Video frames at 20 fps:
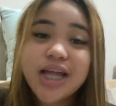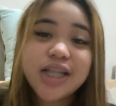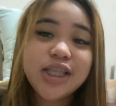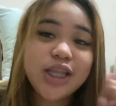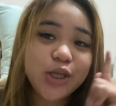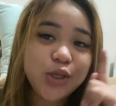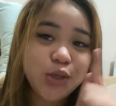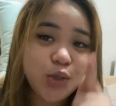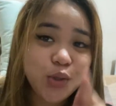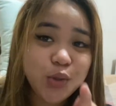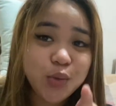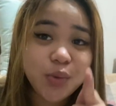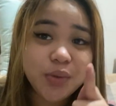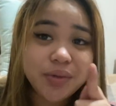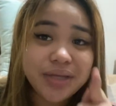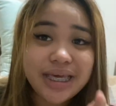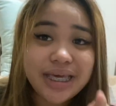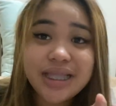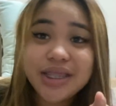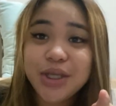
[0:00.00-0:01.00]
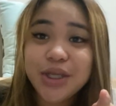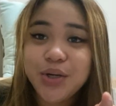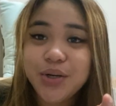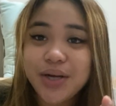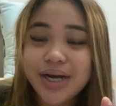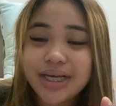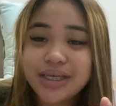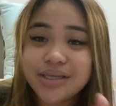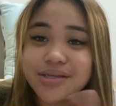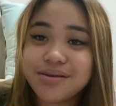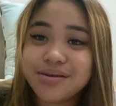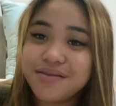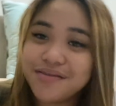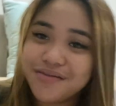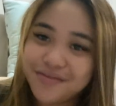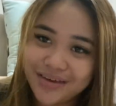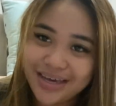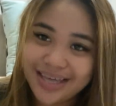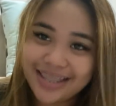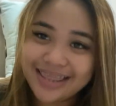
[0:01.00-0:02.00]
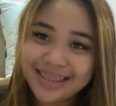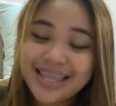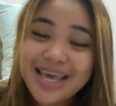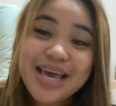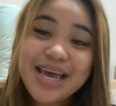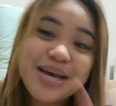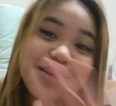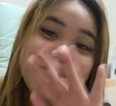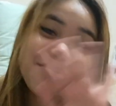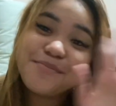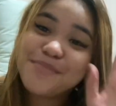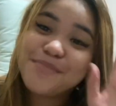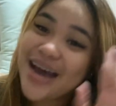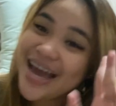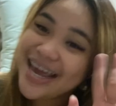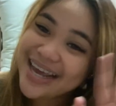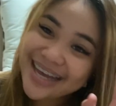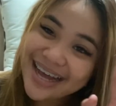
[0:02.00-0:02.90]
that you will interest of it. Bye